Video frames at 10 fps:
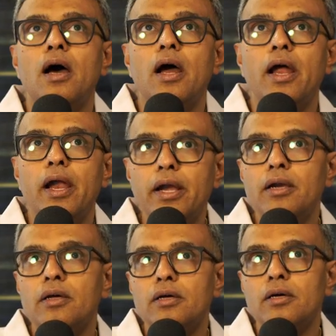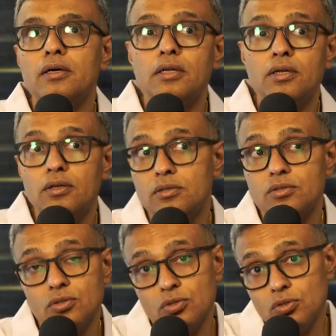And
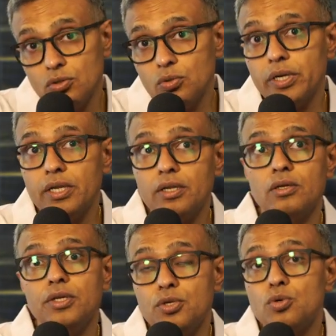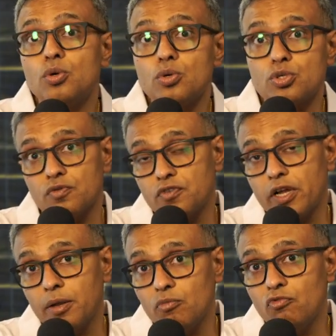in due course of
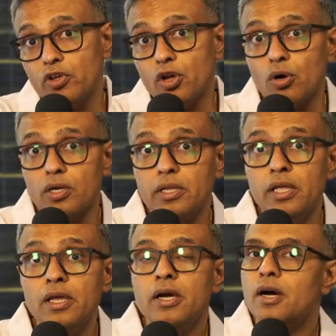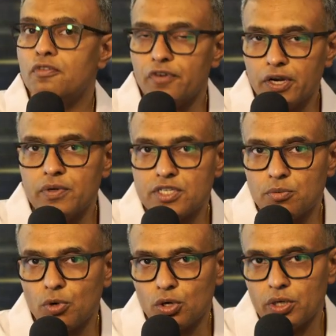time, we got the frequency
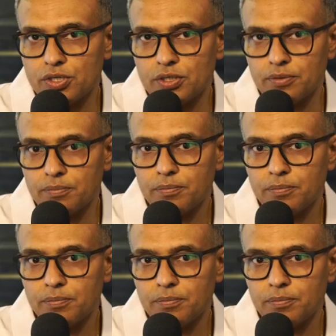modulation.